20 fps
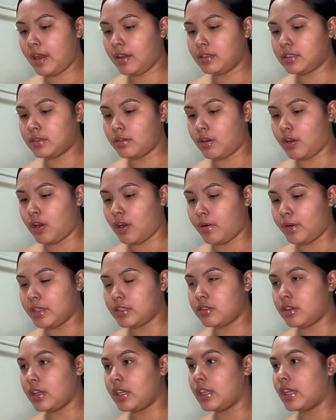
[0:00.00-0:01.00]
So I always try
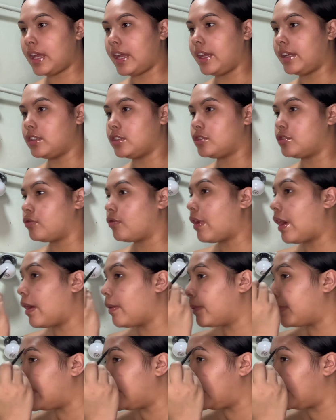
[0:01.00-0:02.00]
to like draw one
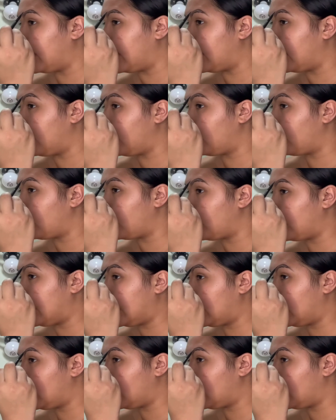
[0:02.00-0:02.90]
in for me.